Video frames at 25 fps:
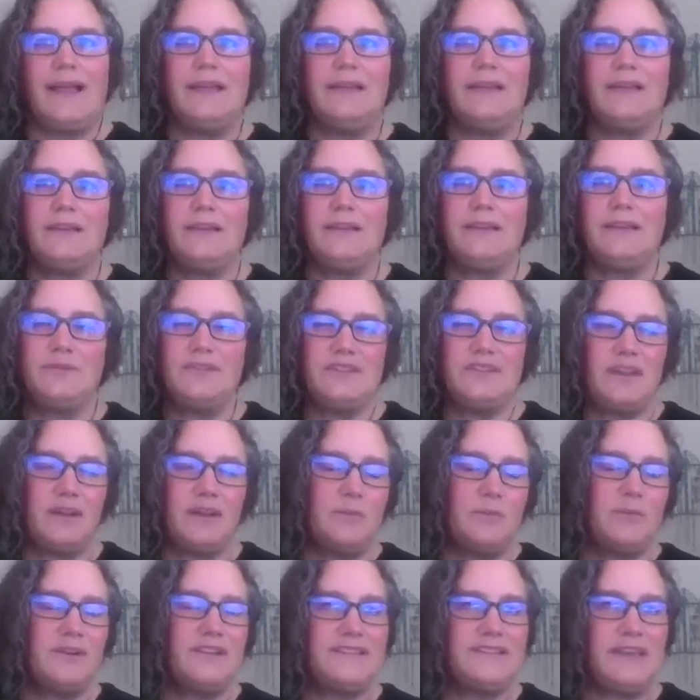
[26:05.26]
I don't
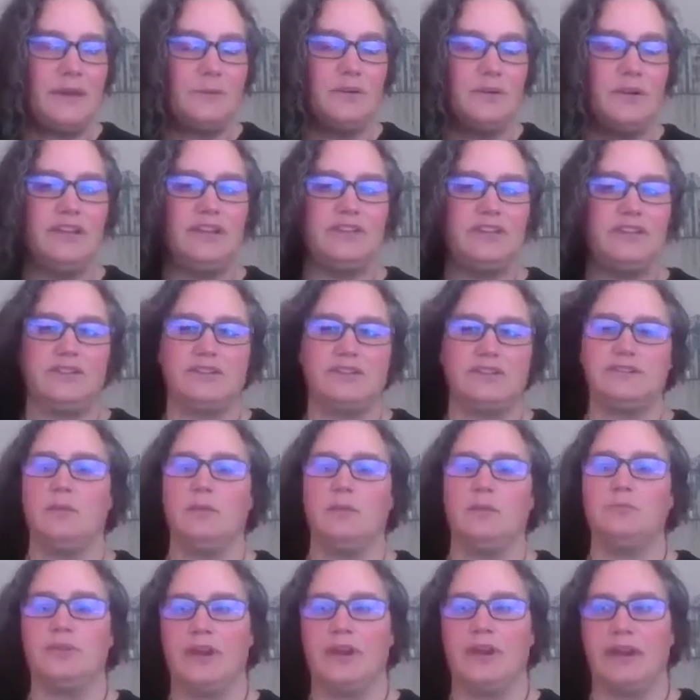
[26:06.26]
want to say religious
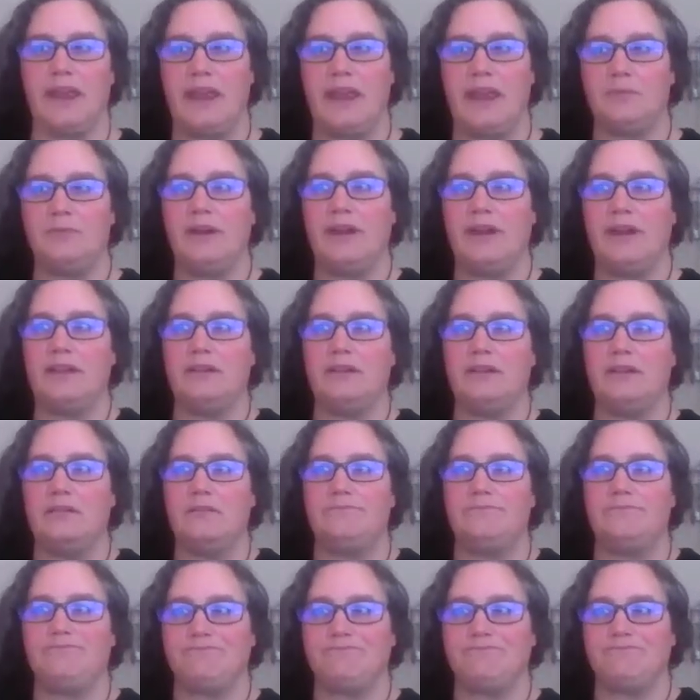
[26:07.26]
upbringing, but
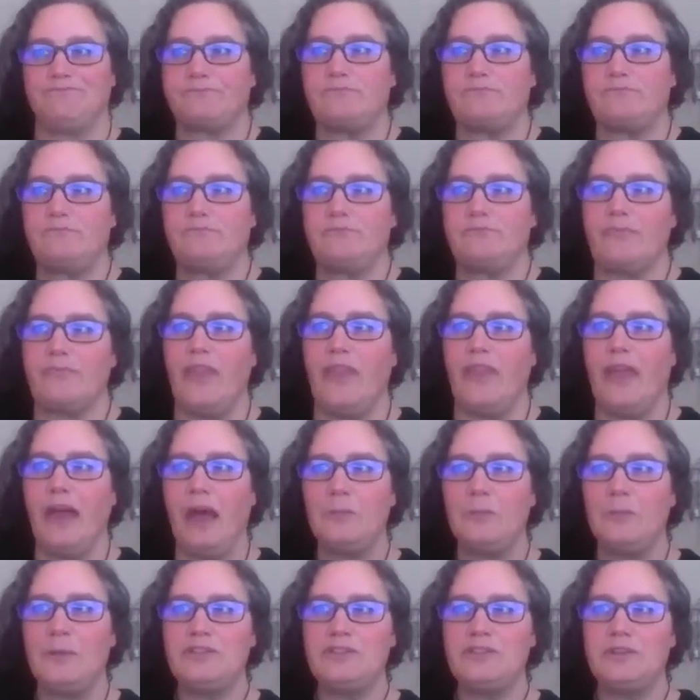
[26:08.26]

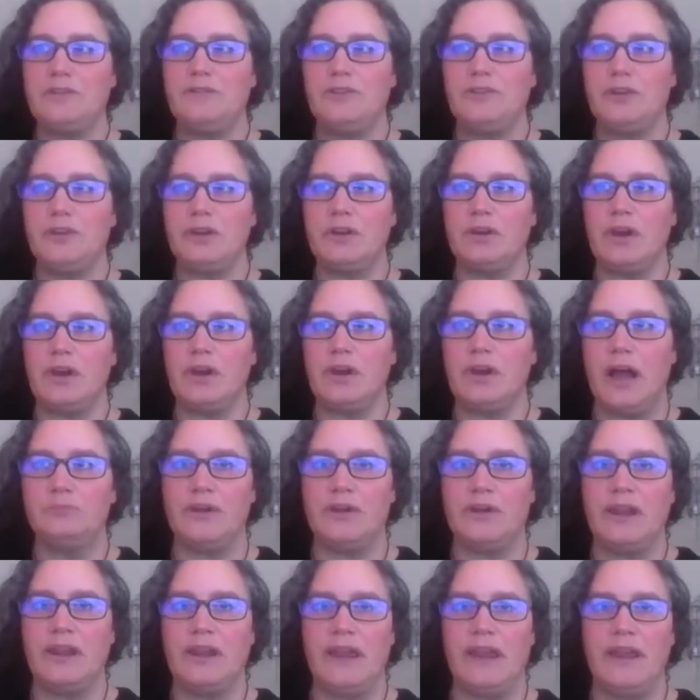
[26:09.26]
how much of your
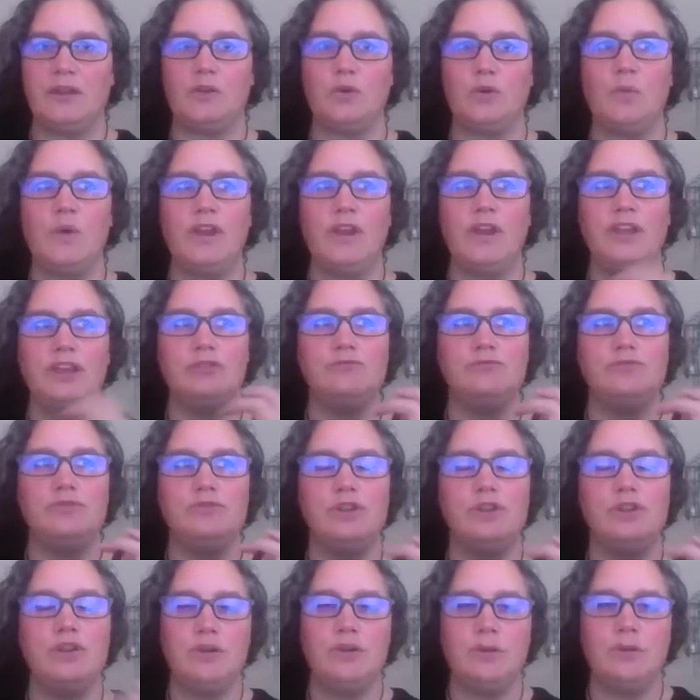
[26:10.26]
upbringing or what you
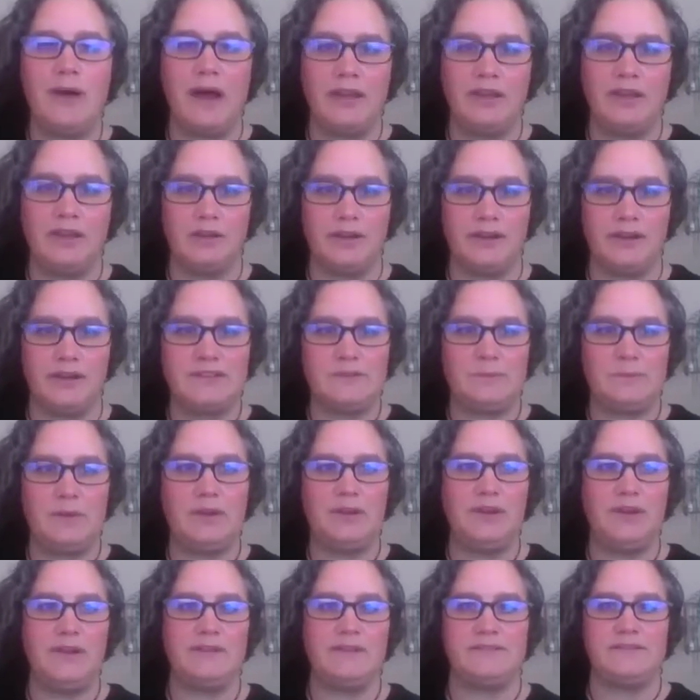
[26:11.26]
knew about your
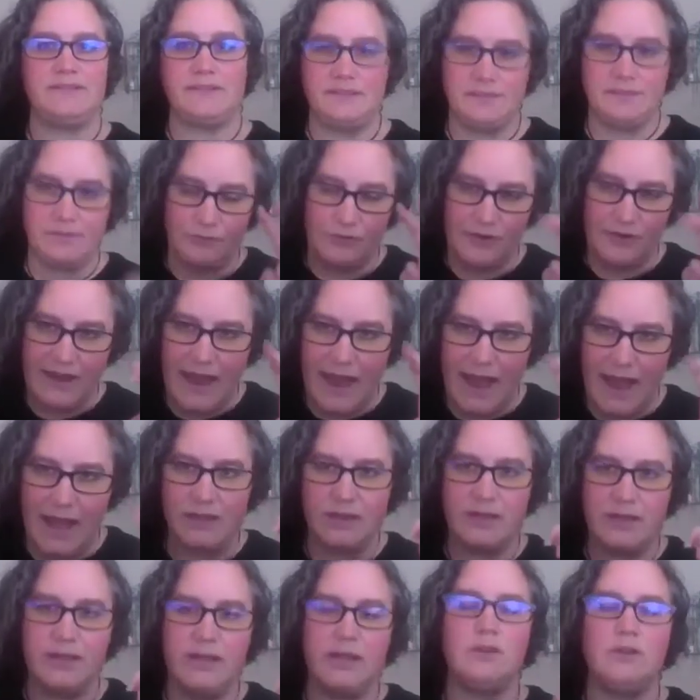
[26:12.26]
experiences of
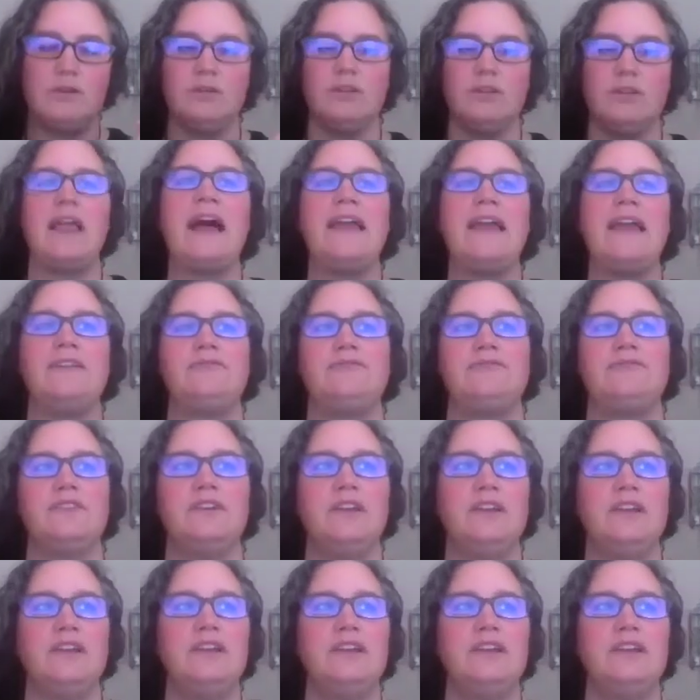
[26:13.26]
reality or life,